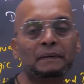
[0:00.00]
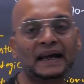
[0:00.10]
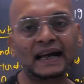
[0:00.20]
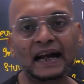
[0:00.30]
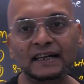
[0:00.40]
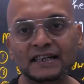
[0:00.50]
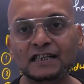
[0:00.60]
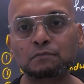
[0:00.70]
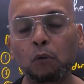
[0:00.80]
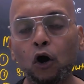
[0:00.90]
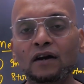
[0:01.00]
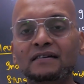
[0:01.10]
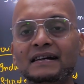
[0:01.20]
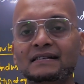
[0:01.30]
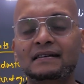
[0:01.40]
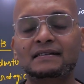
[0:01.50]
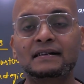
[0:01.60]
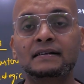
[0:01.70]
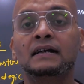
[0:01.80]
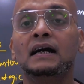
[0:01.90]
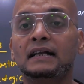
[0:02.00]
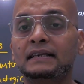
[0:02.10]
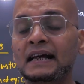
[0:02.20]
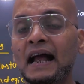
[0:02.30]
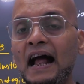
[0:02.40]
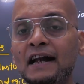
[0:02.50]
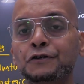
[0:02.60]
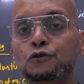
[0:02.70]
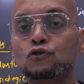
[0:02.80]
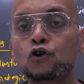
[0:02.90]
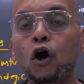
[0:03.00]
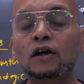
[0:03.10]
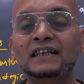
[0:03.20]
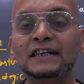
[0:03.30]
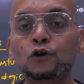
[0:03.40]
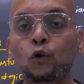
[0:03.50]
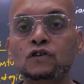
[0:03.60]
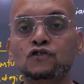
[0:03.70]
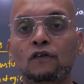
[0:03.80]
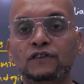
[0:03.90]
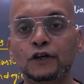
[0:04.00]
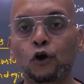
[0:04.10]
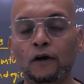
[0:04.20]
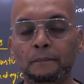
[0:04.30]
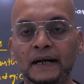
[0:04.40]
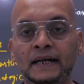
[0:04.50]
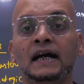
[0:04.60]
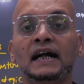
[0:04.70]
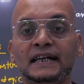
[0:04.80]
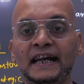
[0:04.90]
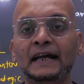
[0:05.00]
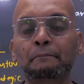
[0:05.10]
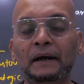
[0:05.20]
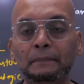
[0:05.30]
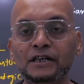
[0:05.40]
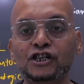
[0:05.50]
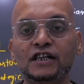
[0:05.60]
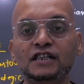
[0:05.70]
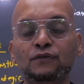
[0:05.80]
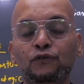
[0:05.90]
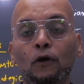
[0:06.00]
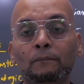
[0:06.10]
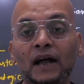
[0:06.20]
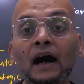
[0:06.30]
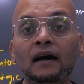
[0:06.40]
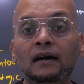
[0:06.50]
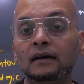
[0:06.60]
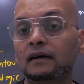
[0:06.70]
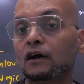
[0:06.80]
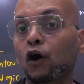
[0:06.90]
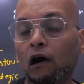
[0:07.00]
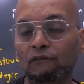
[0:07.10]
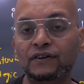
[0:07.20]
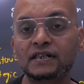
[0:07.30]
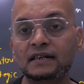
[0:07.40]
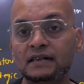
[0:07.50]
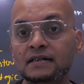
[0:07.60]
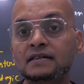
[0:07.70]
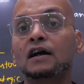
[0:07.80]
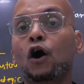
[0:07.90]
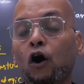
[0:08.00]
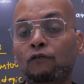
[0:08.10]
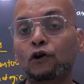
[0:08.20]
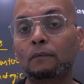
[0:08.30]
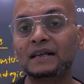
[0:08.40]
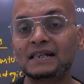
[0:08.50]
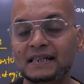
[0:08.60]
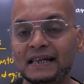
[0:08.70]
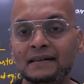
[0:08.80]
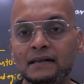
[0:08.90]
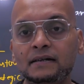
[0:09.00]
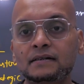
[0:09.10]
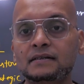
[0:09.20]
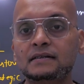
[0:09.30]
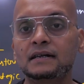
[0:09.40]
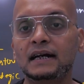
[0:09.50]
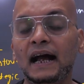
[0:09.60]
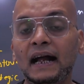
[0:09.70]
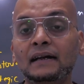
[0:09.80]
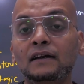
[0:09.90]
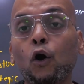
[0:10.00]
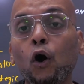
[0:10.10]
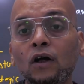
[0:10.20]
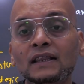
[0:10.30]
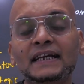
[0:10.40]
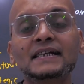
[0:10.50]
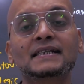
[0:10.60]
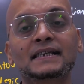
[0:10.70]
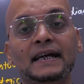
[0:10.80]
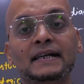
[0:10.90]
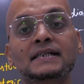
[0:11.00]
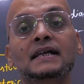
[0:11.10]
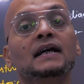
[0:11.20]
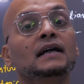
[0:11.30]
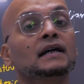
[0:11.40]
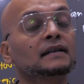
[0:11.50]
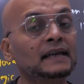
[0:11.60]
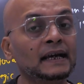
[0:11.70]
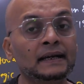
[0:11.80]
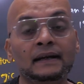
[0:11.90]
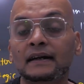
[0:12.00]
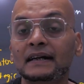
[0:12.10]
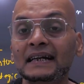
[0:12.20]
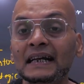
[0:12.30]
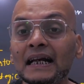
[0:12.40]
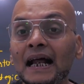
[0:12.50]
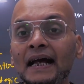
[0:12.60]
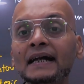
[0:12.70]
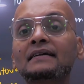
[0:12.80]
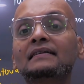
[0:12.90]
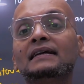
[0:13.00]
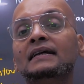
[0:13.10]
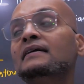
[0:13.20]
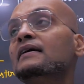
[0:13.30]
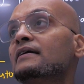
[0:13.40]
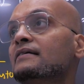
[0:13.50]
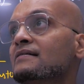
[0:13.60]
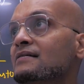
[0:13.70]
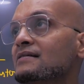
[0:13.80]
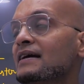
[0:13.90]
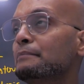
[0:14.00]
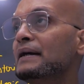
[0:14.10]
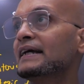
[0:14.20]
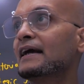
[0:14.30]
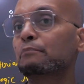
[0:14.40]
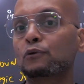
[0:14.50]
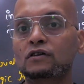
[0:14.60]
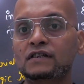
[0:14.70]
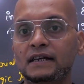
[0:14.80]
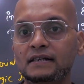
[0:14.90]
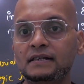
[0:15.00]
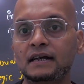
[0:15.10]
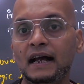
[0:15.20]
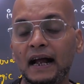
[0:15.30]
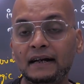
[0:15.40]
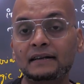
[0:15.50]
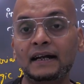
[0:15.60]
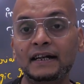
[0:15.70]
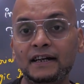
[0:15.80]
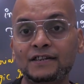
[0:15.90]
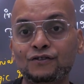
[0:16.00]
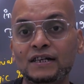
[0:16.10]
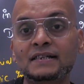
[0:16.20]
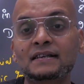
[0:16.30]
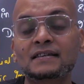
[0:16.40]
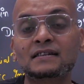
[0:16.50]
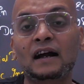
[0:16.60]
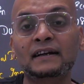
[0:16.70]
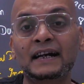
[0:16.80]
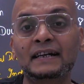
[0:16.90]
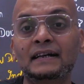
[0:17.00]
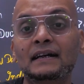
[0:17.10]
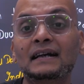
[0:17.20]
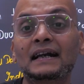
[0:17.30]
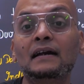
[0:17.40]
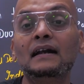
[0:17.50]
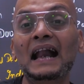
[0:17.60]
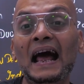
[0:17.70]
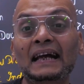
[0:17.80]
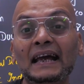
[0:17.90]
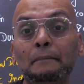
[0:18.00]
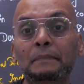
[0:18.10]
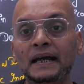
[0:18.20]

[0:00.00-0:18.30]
big and small decision, they had to knock the doors of the government, take permissions from the officers or from the seniors, and all these things they delayed the decision making process and the industries started lagging